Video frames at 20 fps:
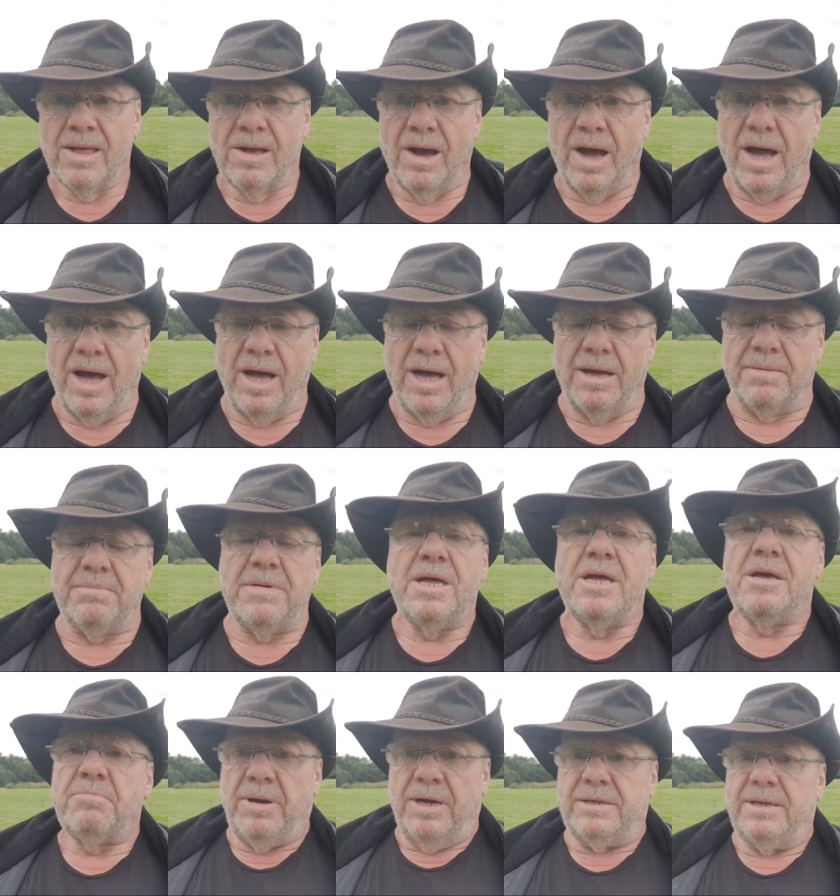
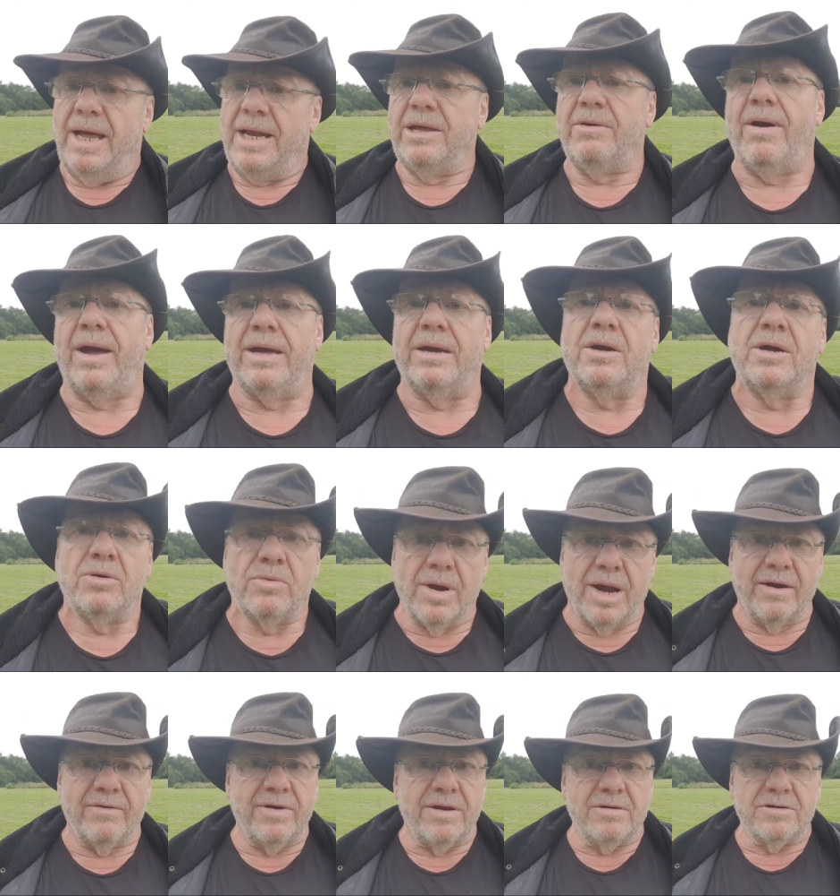But anyway,
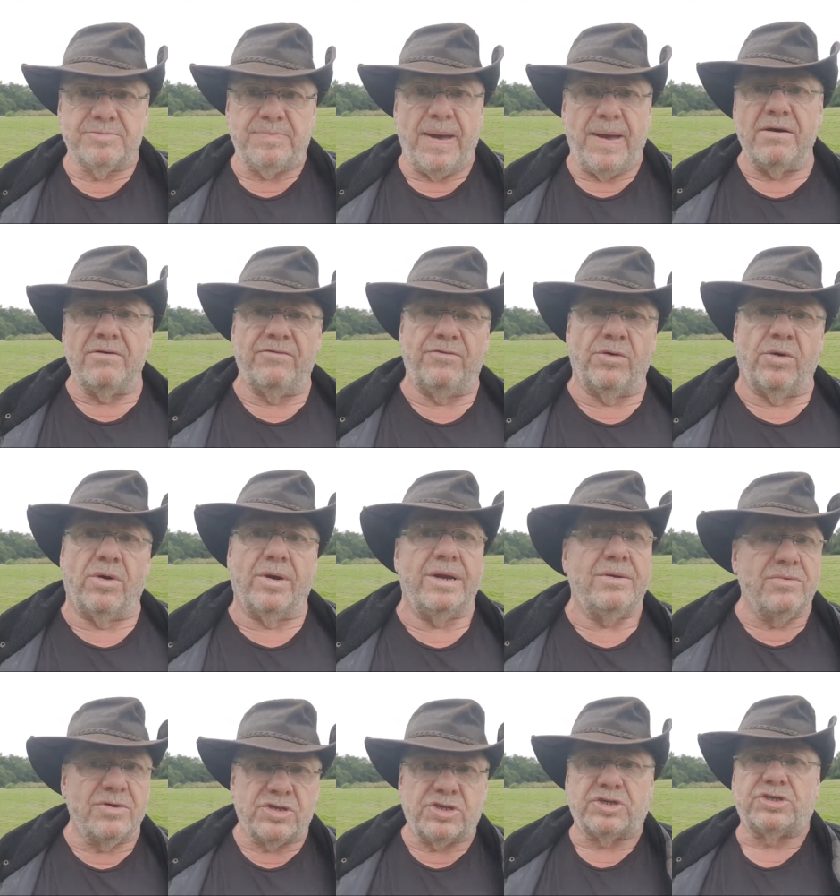wherever it was bound for, it
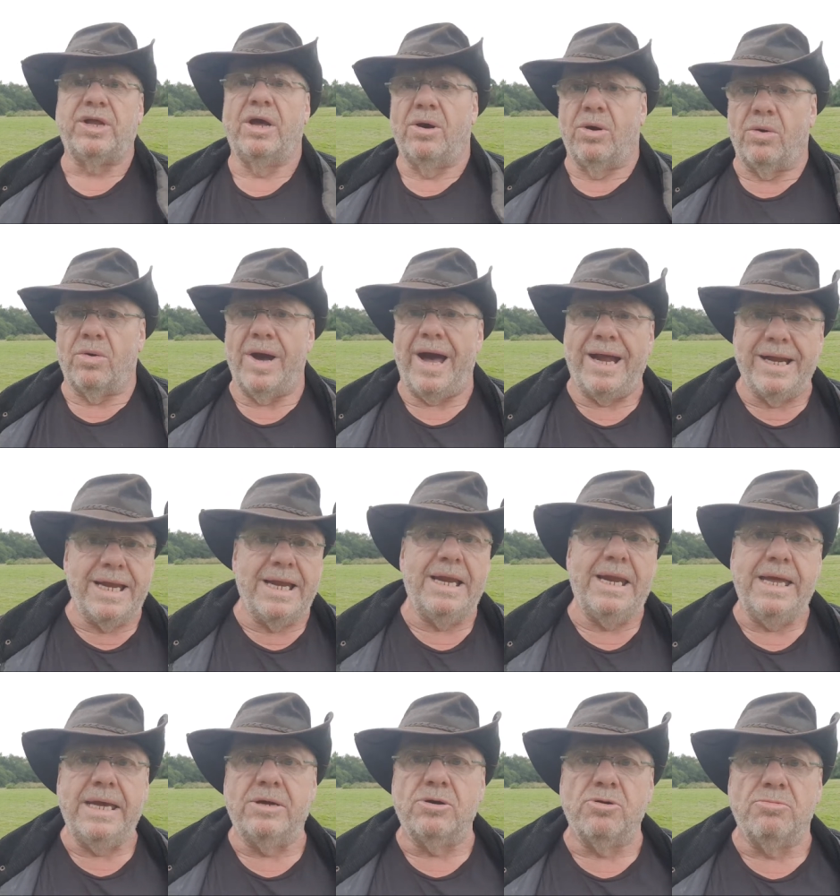was still an
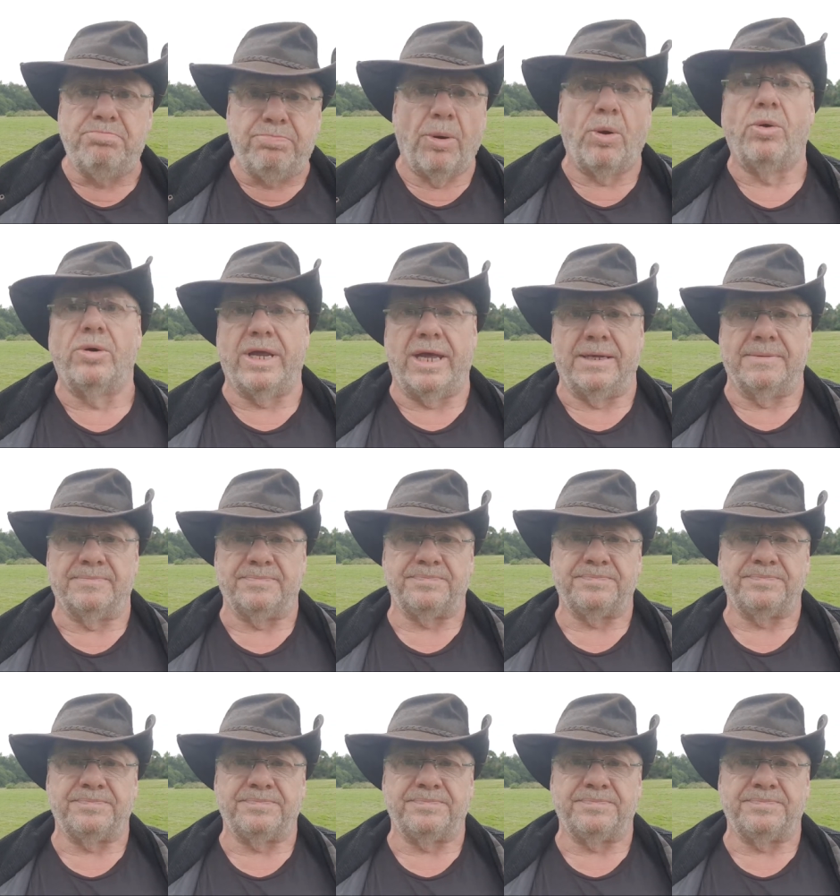illegal boarding.